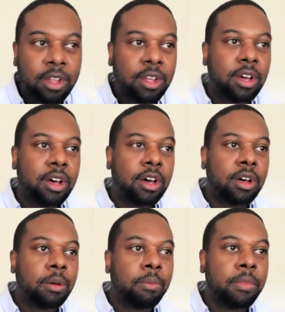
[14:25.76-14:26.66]

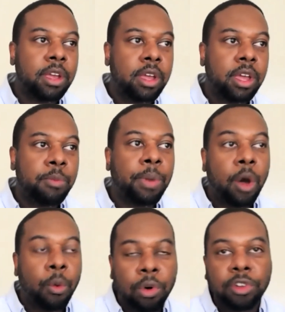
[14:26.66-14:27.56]
But
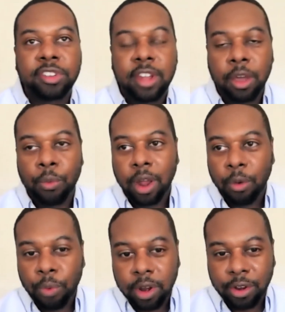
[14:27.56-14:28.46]
I will say, when I
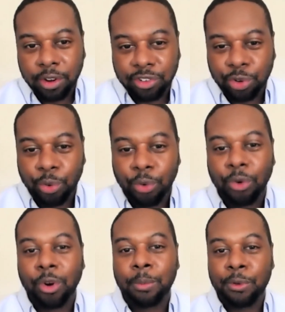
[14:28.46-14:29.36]
went on a
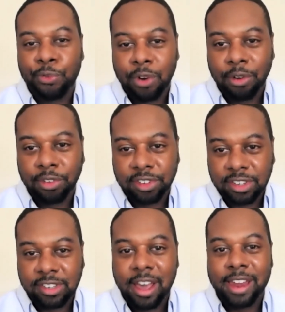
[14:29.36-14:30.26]
tour before I was
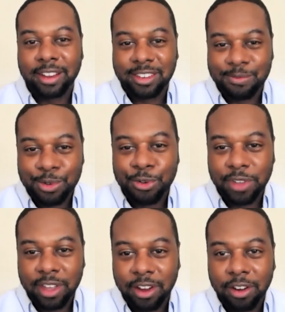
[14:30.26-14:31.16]
deciding to move
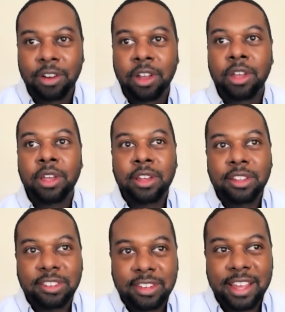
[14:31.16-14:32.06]
here,
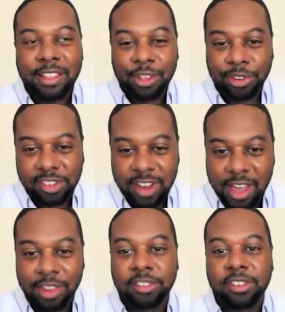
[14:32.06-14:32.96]
seeing those
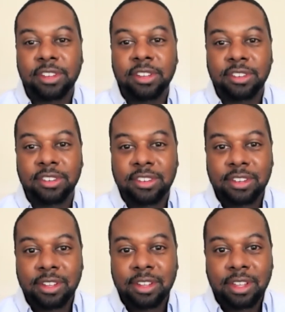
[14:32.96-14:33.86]
challenges
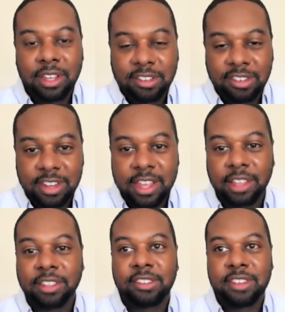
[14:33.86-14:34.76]
and seeing
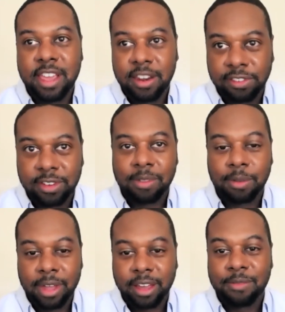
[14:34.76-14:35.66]
the state of some of the
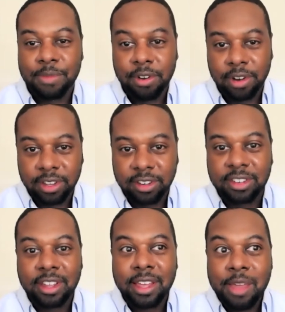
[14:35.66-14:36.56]
Black communities
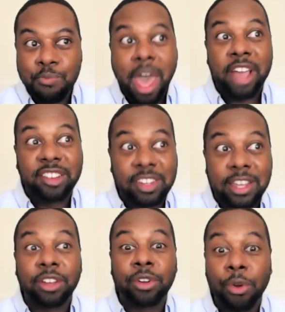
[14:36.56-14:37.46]
actually
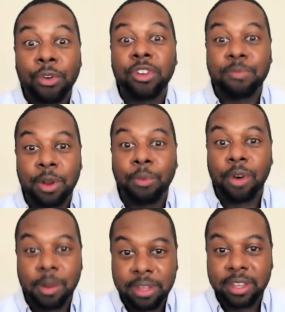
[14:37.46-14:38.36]
encouraged me to want
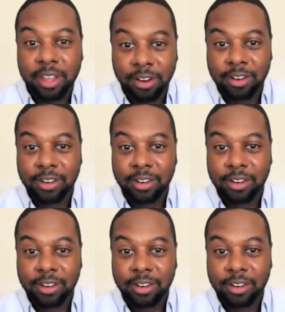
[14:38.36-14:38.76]
to be here.